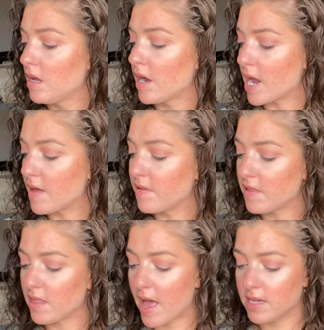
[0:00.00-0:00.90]
All right, and then
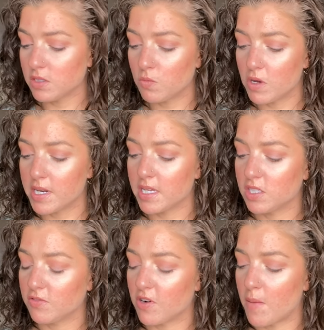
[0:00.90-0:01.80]
the last one
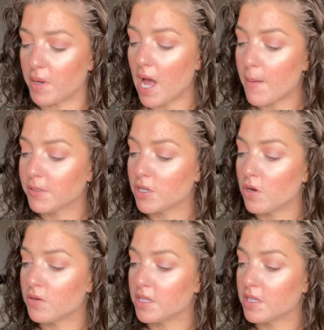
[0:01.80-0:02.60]
is from Coppertone.